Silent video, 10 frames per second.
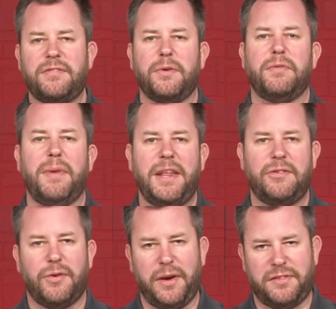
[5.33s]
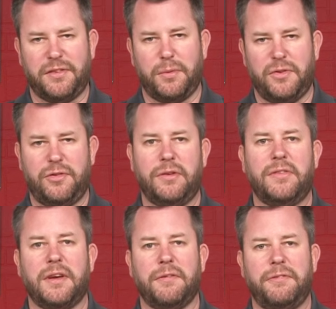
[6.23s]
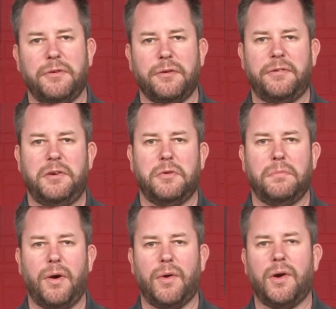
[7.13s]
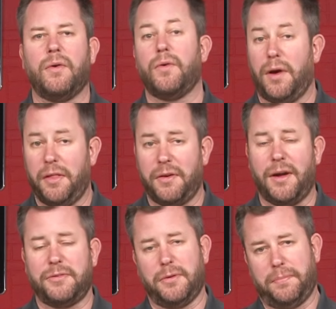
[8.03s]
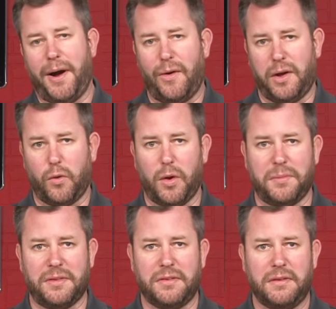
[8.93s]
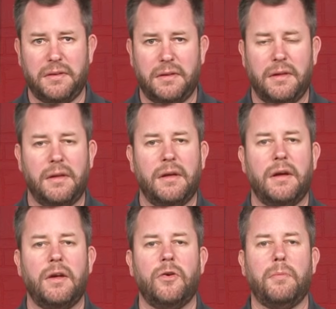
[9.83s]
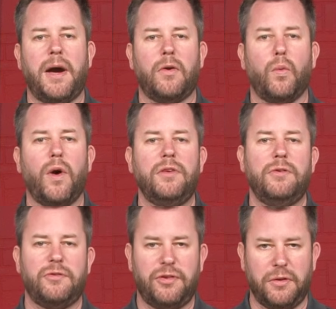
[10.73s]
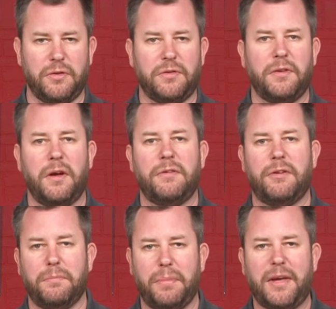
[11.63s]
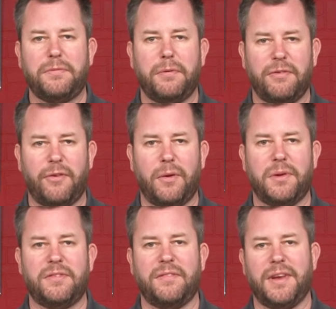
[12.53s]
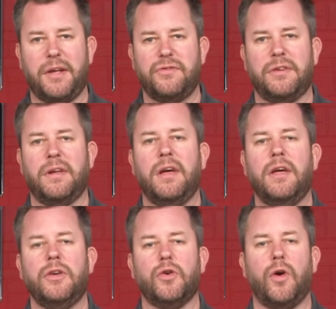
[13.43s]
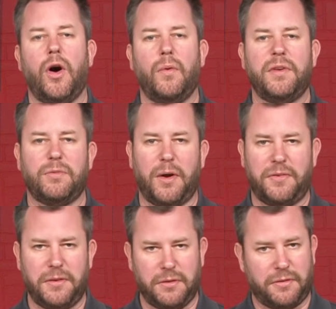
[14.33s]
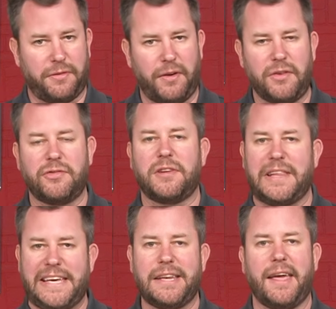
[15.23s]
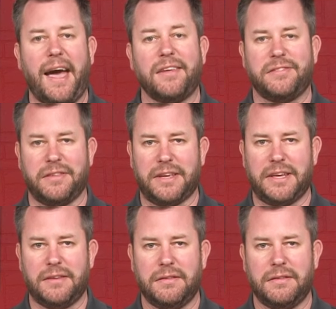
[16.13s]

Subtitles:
with many choices when choosing a fuel for your mower or other outdoor power equipment. No matter what you choose, for best performance of an engine, you'll always want to use fresh, clean gasoline.